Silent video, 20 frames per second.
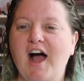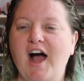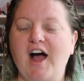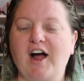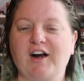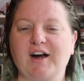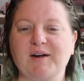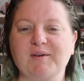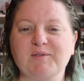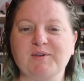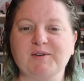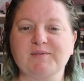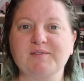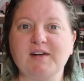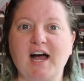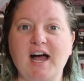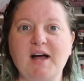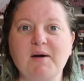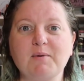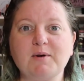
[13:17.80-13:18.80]
Alright, well,
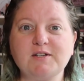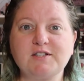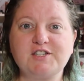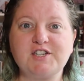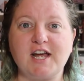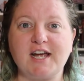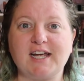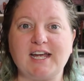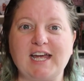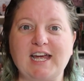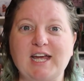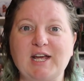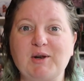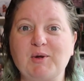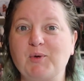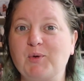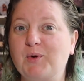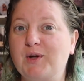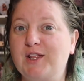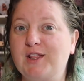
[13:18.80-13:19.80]
I will check in
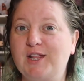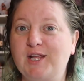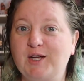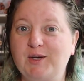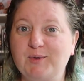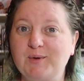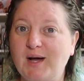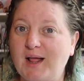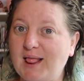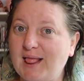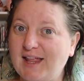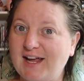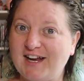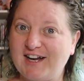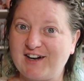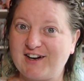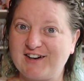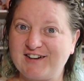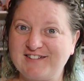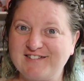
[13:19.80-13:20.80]
with you
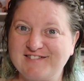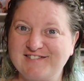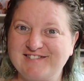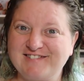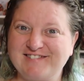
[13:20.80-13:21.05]
later.